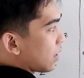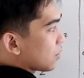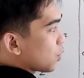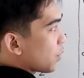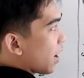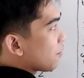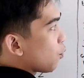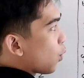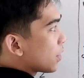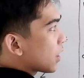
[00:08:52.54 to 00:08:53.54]
That's why we
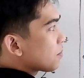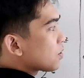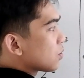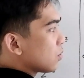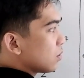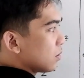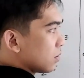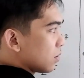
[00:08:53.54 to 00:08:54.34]
have 1 times 2